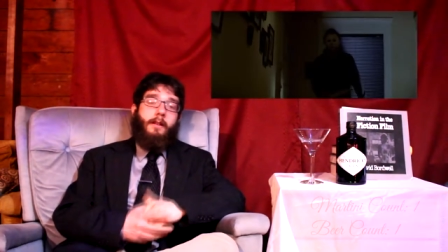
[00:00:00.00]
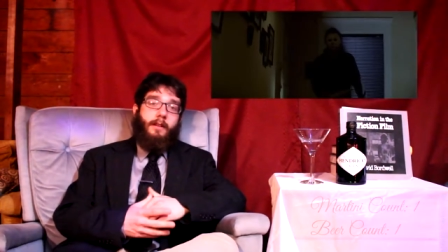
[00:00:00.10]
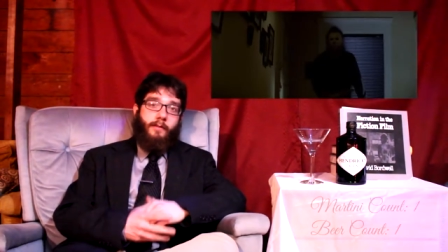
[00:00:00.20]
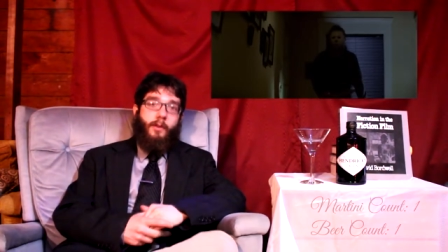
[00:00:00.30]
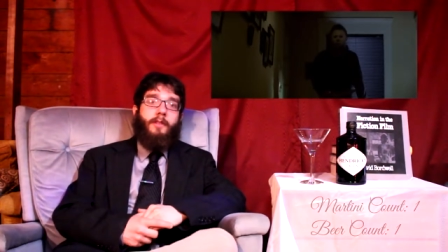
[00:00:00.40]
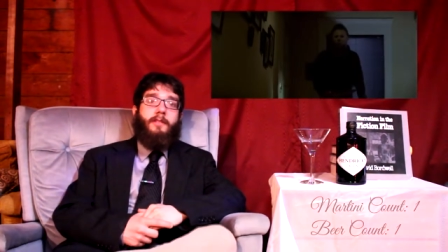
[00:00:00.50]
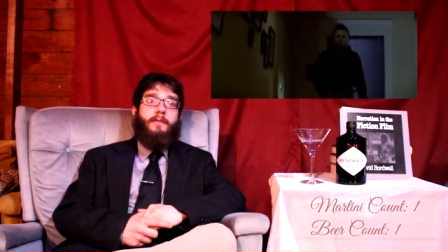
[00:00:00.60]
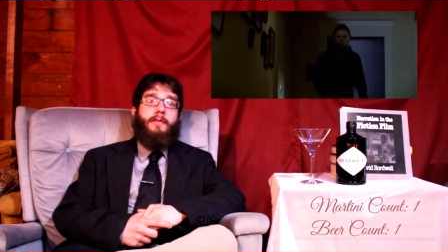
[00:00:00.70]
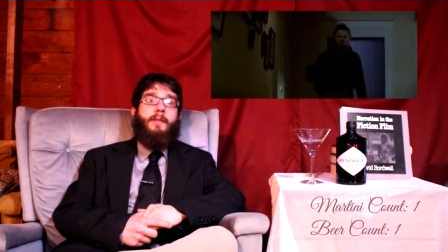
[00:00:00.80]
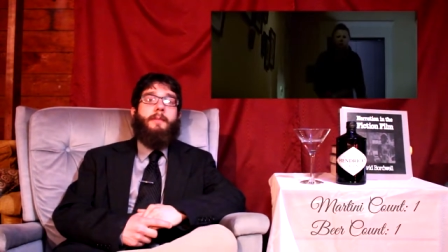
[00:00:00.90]
And of course, the
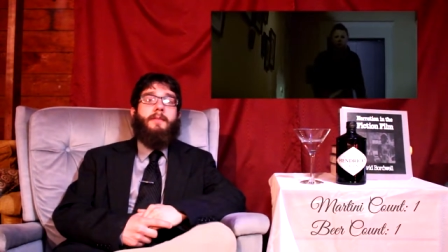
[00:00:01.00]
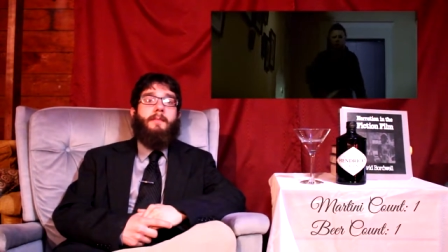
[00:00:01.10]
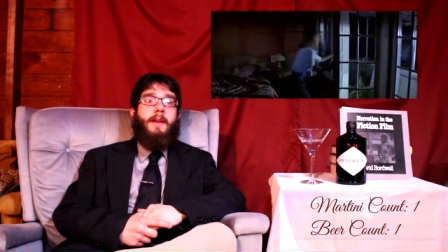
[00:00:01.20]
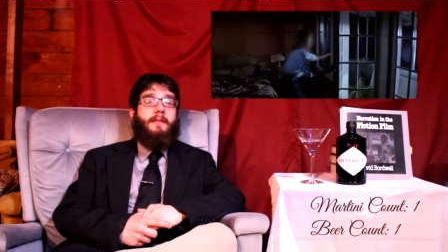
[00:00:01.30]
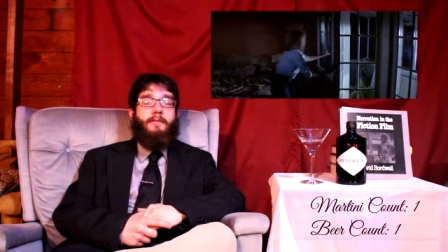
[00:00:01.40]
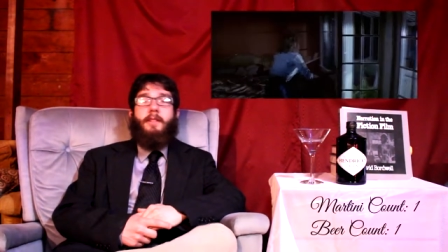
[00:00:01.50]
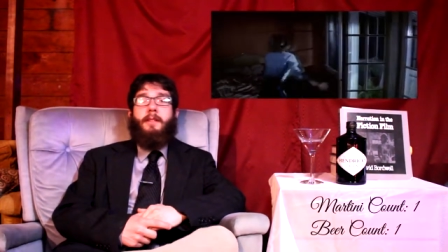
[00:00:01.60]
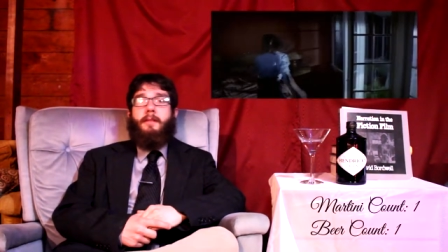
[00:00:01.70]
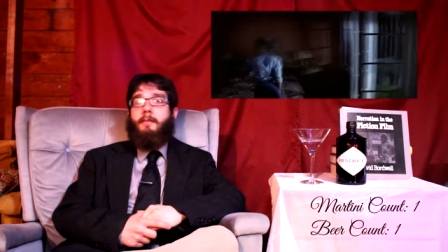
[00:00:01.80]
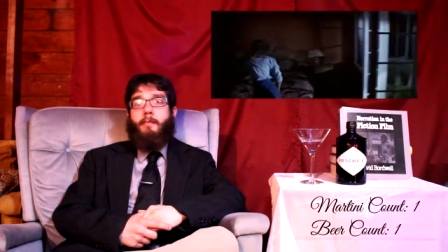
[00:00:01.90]
film's main
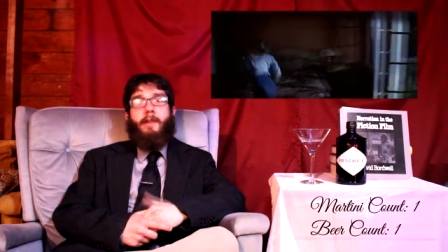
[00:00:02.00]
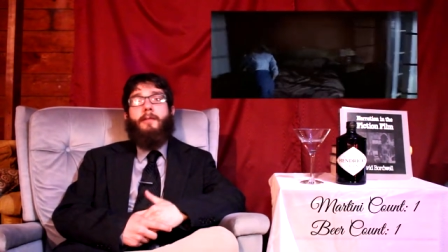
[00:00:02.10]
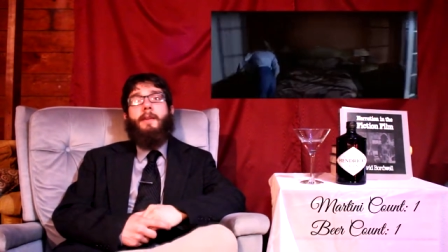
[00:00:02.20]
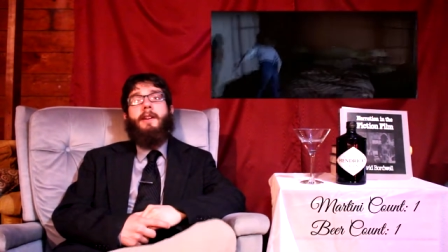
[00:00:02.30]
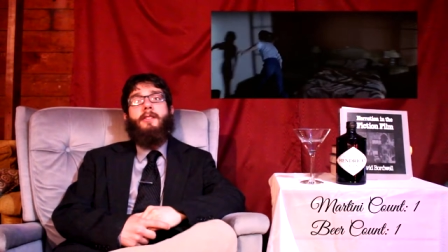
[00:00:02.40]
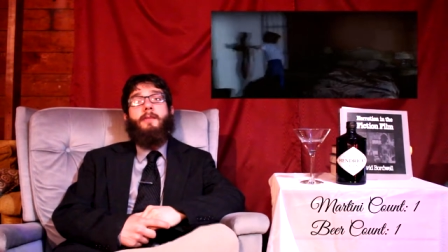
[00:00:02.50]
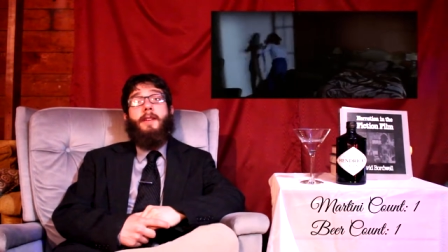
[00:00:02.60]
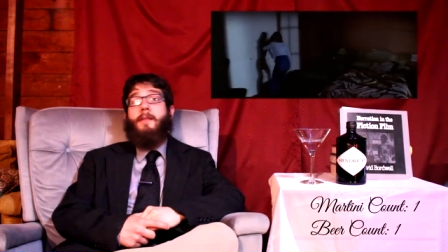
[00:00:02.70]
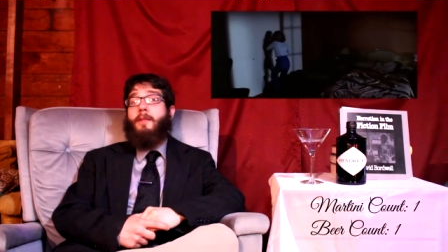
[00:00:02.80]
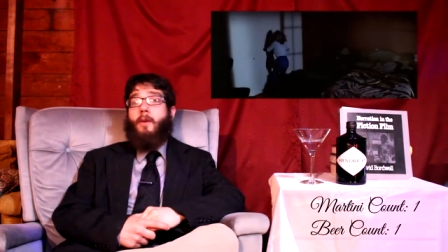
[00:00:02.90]
villain, Michael Myers,
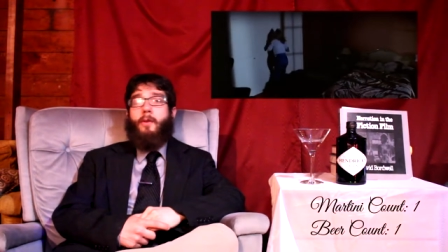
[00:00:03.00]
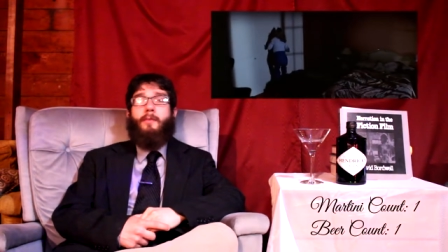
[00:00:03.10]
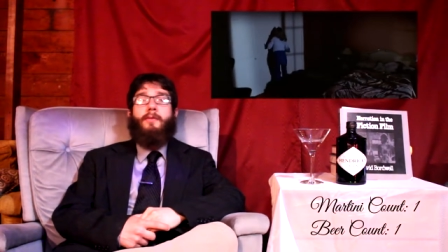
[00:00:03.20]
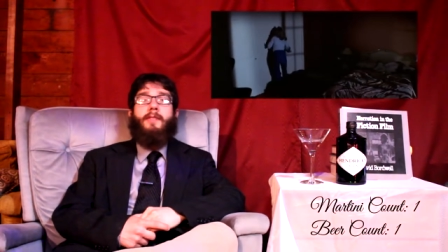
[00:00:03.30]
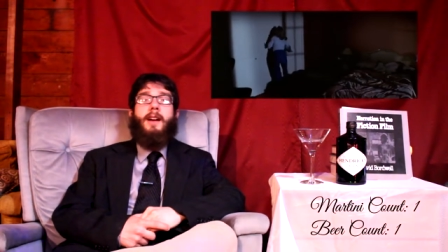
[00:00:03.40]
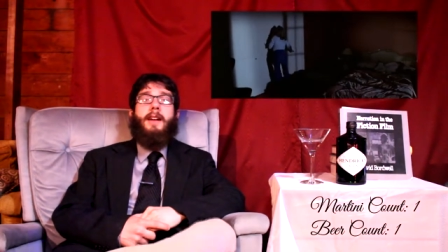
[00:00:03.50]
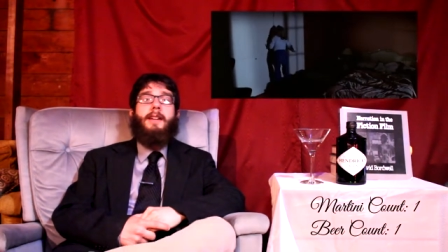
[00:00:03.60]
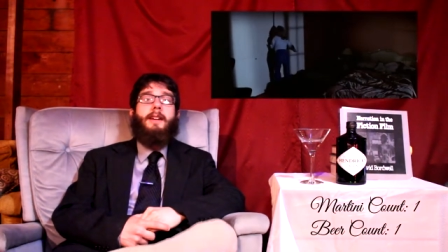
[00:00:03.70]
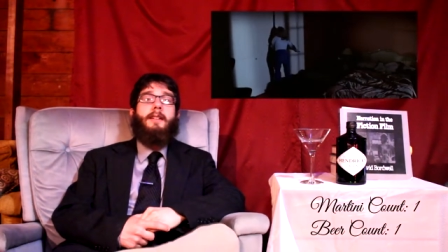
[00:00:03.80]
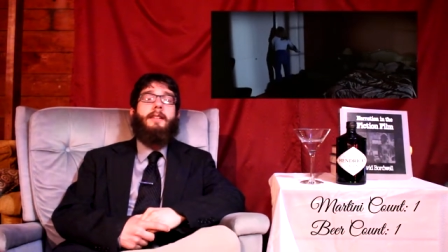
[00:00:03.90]
became a horror movie
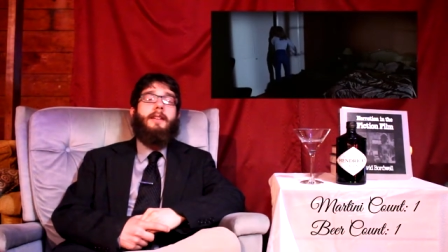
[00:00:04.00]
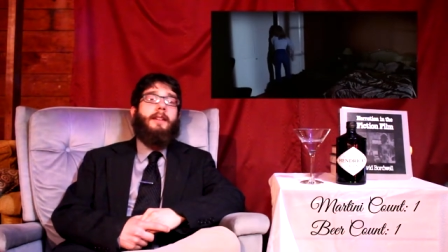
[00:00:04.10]
icon.